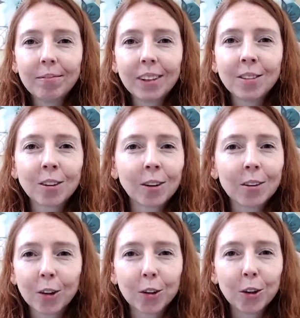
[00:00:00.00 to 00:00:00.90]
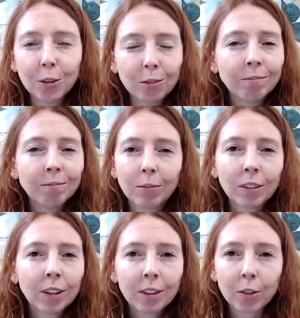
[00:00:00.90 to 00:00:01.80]
So if you're new,
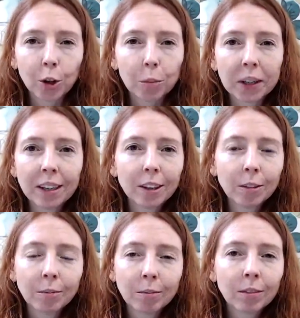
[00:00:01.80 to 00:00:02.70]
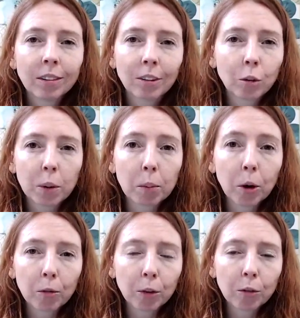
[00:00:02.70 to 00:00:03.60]
if you're a beginner, this will be
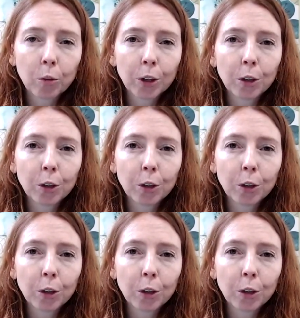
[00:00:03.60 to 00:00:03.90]
perfect for you.